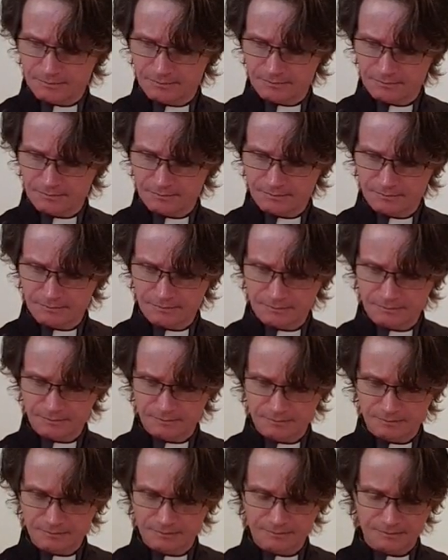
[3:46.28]

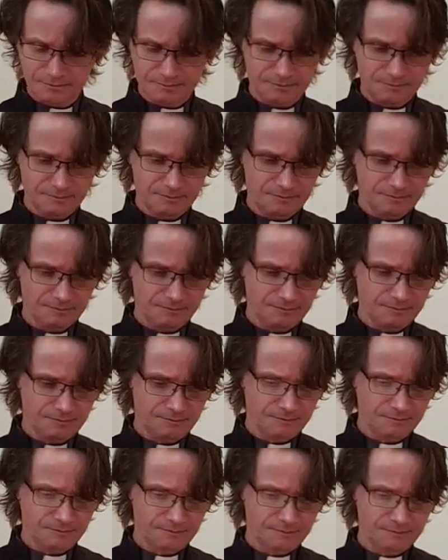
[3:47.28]

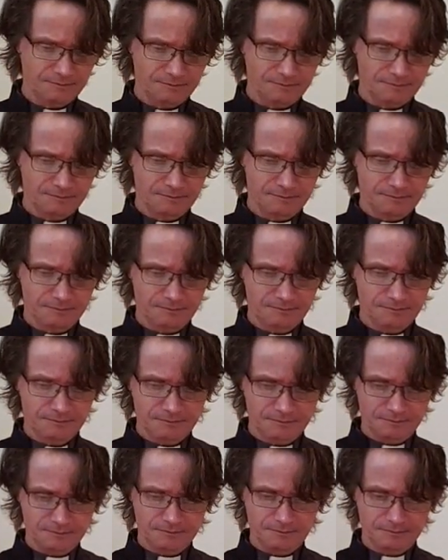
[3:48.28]

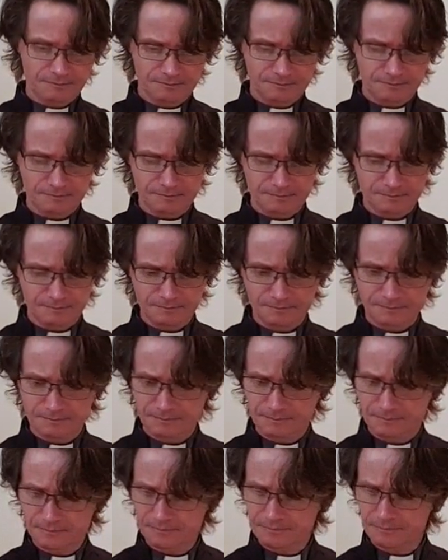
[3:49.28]

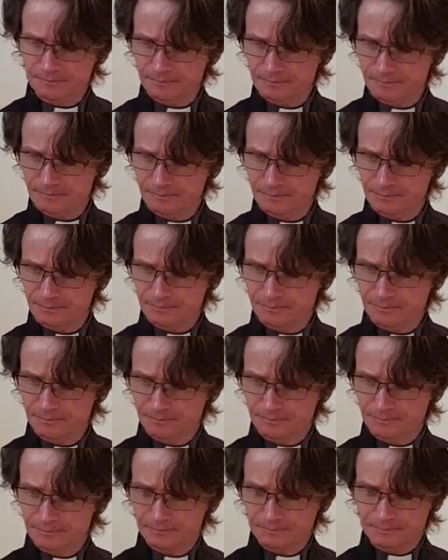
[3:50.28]

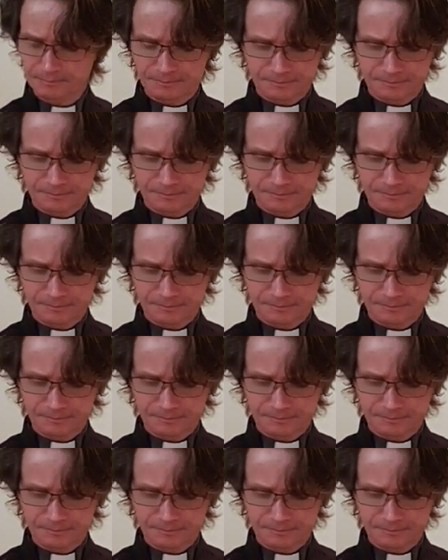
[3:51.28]
(no one is talking)